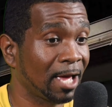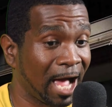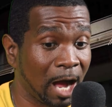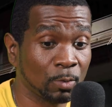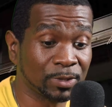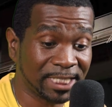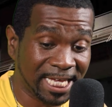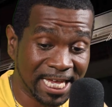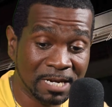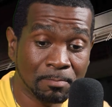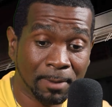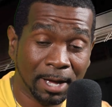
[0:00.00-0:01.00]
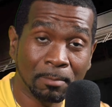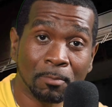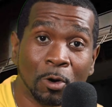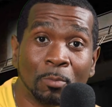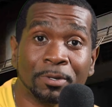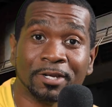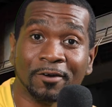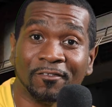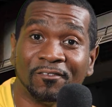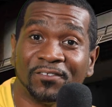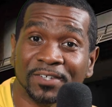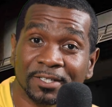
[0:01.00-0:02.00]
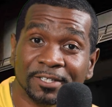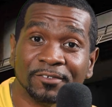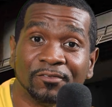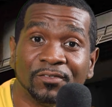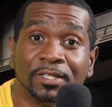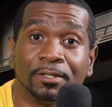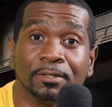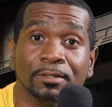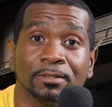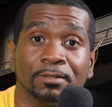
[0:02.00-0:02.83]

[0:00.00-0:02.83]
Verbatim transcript: I was in my moment of feeling fear,